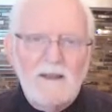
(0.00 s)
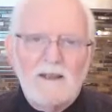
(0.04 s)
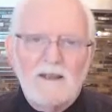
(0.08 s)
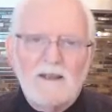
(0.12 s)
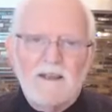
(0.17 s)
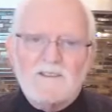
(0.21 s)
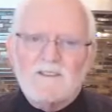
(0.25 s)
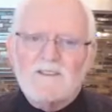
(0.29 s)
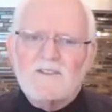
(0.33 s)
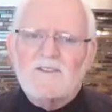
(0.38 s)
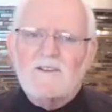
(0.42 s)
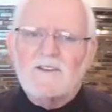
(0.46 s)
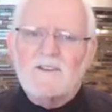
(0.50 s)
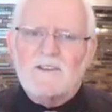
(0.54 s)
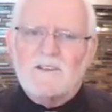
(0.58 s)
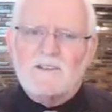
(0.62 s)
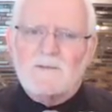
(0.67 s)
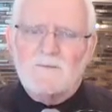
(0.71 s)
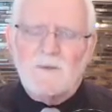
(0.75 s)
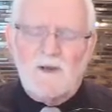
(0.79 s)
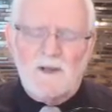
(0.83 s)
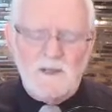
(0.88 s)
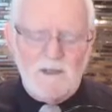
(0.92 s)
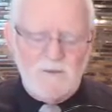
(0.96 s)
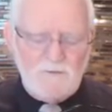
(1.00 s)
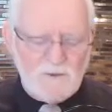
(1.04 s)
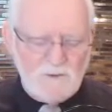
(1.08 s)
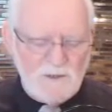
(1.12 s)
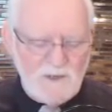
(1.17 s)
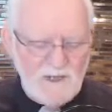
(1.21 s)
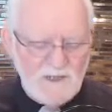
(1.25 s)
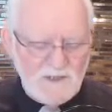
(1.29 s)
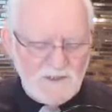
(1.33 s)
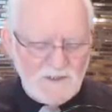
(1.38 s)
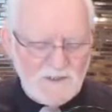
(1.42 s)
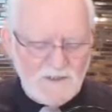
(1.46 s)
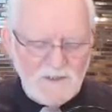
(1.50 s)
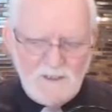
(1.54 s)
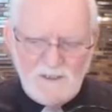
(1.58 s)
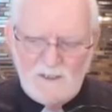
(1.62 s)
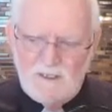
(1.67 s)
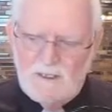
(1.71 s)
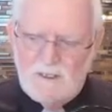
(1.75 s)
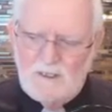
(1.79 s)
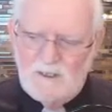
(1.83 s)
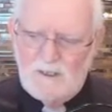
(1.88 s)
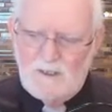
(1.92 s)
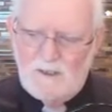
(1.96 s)
Listen to this, Body of Christ.
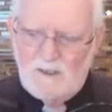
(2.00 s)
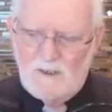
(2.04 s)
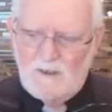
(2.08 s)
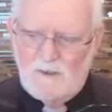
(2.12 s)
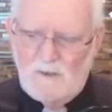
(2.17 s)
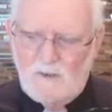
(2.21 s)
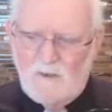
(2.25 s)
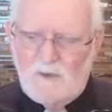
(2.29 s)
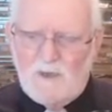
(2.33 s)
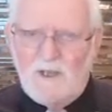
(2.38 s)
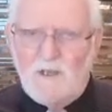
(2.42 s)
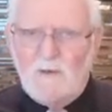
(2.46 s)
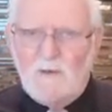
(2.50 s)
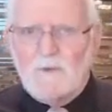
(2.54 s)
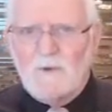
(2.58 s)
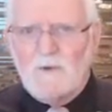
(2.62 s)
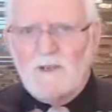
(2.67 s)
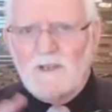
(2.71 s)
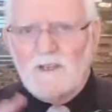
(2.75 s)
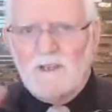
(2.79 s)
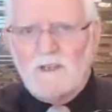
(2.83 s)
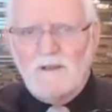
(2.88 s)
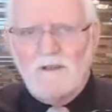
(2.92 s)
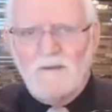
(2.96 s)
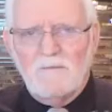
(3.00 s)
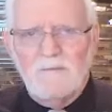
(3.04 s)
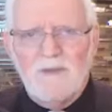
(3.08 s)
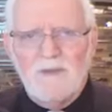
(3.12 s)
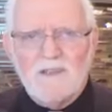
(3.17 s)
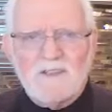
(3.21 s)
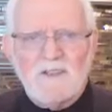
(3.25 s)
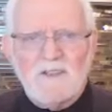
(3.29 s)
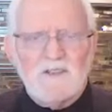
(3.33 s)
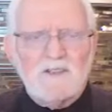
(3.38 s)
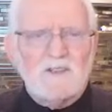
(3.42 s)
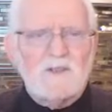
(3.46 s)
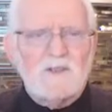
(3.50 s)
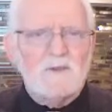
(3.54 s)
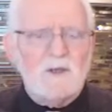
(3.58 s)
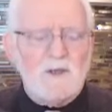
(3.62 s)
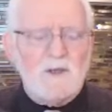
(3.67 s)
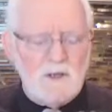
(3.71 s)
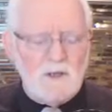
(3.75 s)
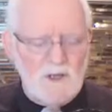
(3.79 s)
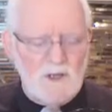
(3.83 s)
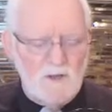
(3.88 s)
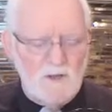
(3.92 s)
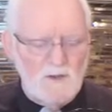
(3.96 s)
We're going to bring the message to a
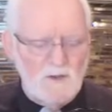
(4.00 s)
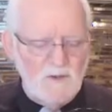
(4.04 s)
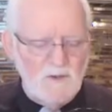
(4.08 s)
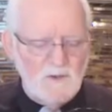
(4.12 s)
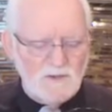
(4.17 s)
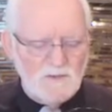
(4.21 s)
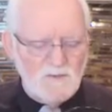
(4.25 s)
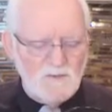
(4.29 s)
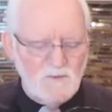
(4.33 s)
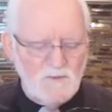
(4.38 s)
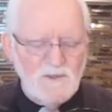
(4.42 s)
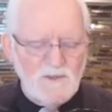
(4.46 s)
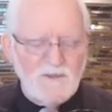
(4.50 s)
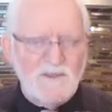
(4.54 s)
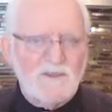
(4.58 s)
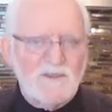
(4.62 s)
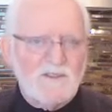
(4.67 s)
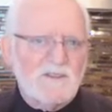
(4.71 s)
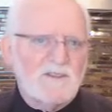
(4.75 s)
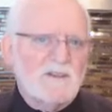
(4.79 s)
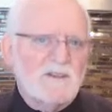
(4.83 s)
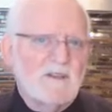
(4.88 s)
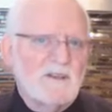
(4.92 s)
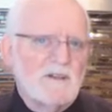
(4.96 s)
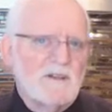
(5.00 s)
close with this